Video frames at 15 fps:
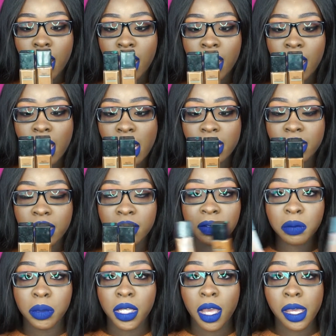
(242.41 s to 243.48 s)
it
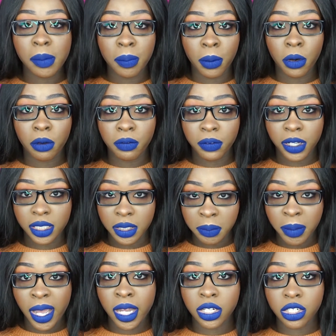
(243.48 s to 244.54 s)
gives me a perfect
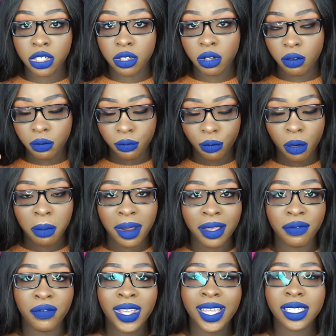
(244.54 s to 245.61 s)
match for my
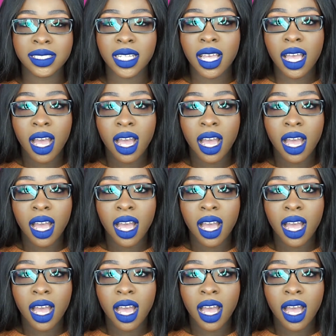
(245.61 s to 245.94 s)
face.